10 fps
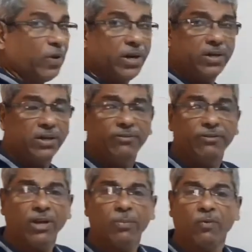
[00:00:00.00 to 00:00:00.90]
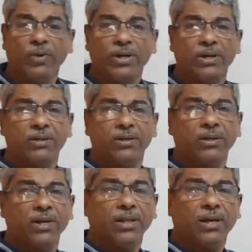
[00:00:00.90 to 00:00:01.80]
Provided, if you are provided
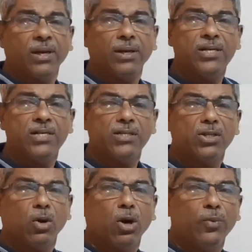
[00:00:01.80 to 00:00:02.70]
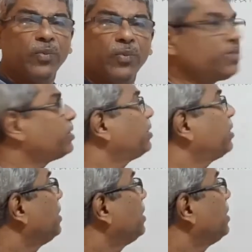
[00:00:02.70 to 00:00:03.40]
the conditions on which